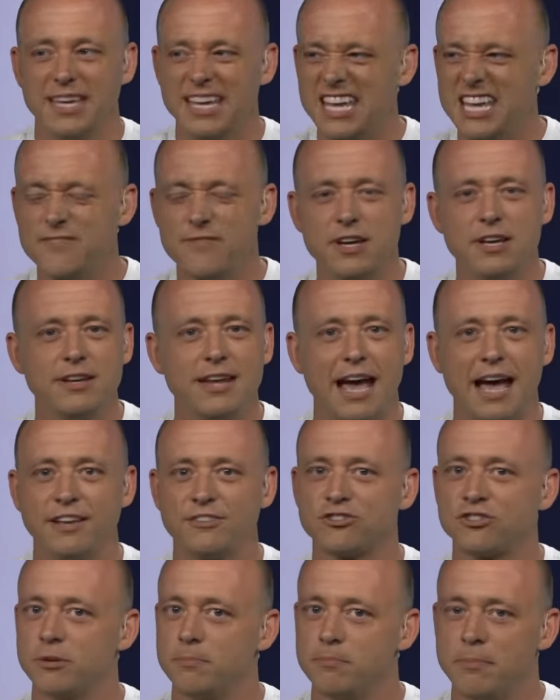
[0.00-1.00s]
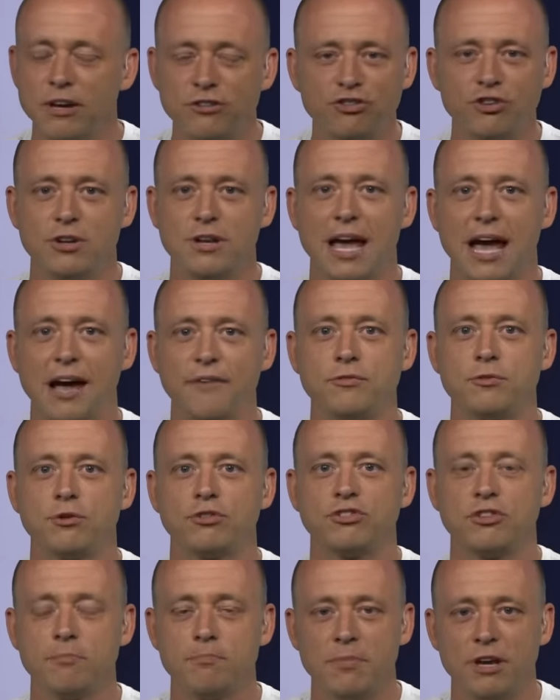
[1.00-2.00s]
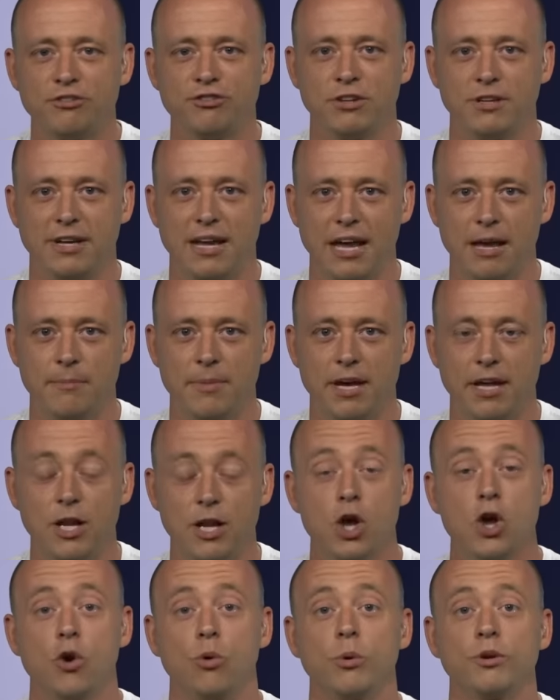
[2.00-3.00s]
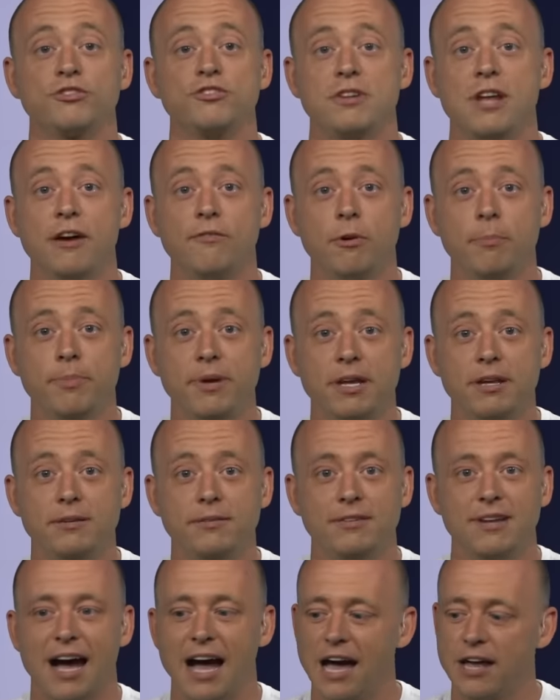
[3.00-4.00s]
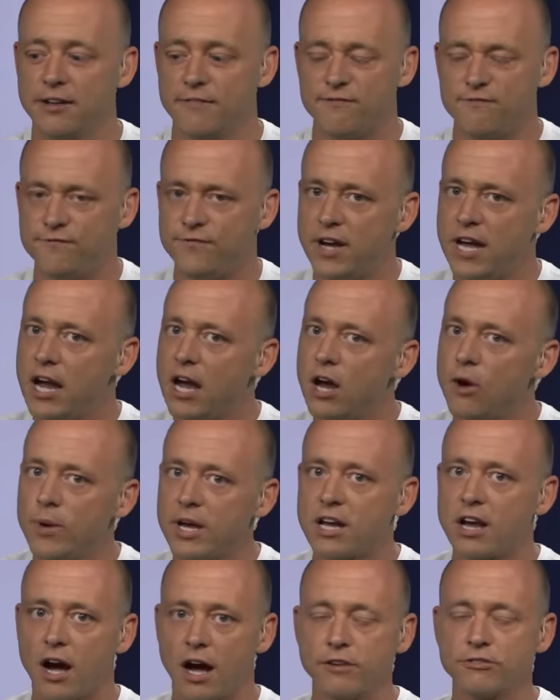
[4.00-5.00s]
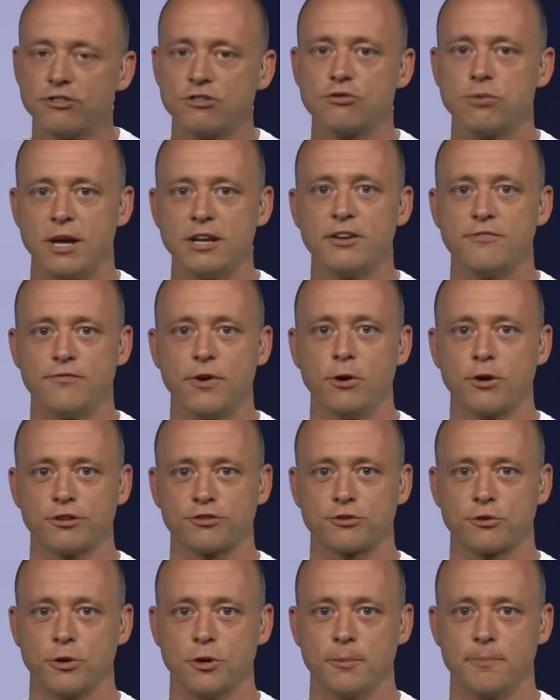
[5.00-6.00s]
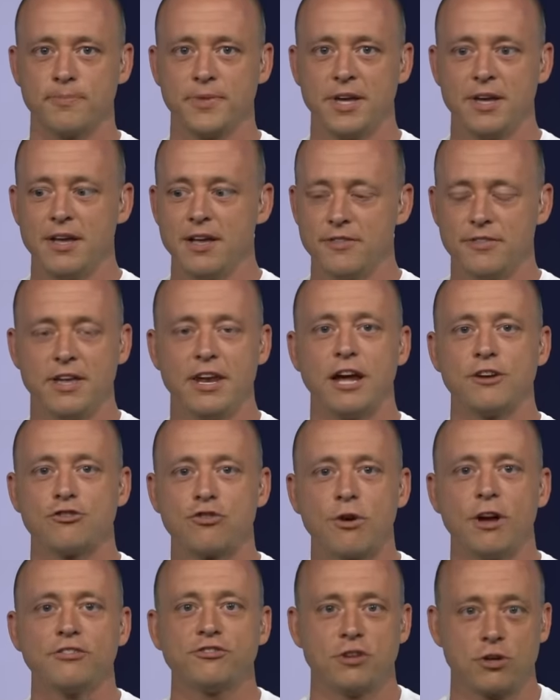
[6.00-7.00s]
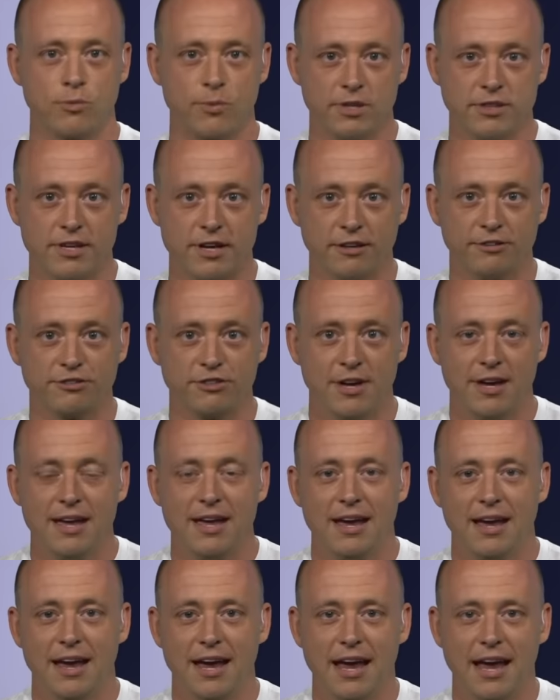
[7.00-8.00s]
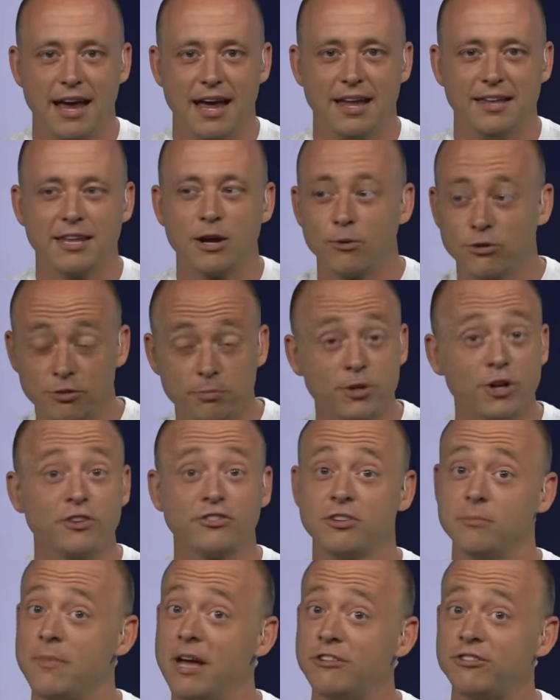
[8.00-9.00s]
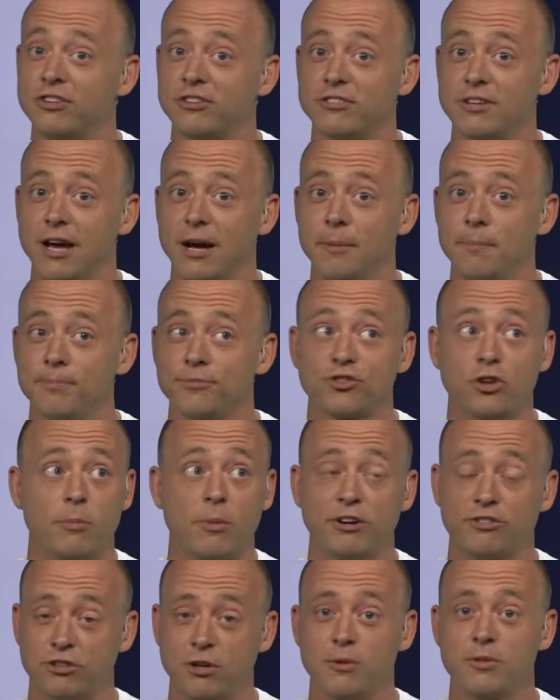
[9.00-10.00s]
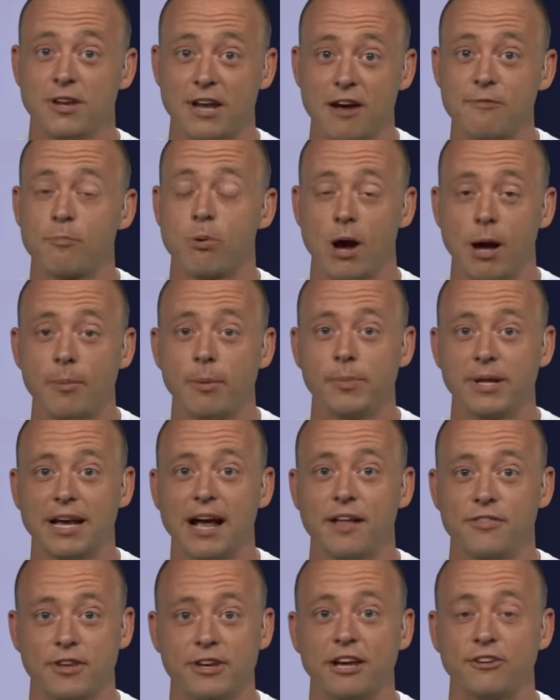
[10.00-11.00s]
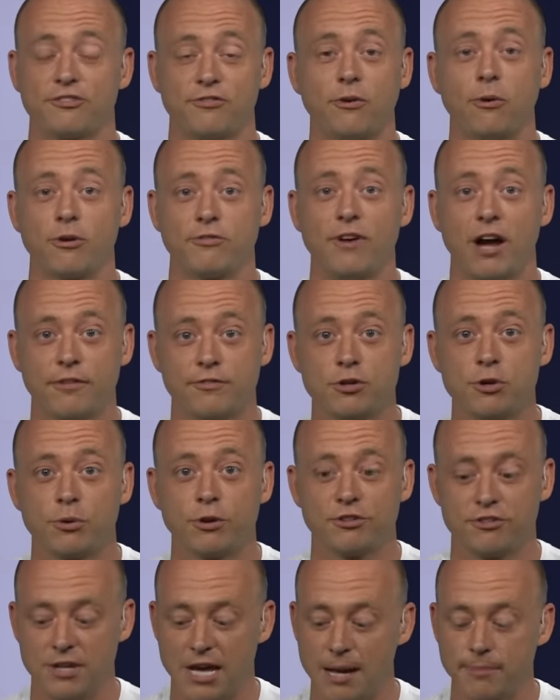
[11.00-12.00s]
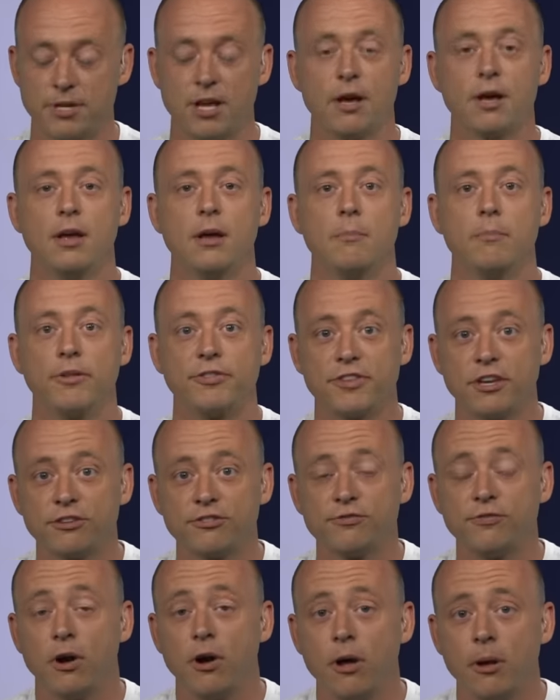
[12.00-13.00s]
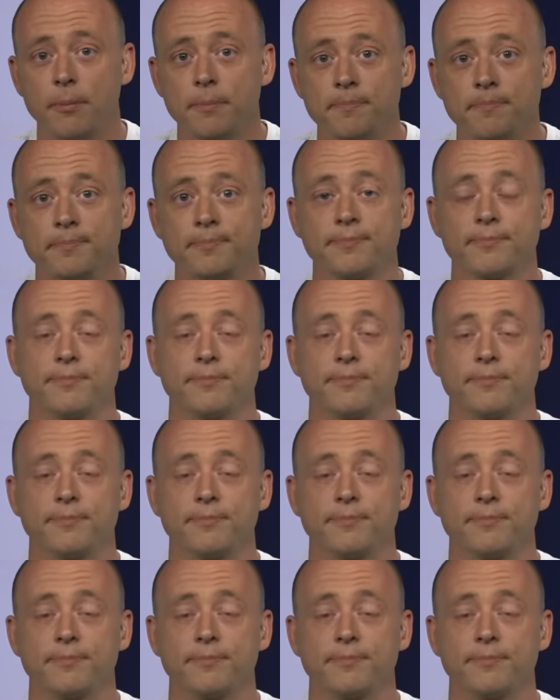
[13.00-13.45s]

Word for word: even as submission after submission came in, was never beaten. I had a very concentrated focus group that I trusted with this, and there were some good submissions now, so much so that I've probably got the next four or five tours named. But this fall,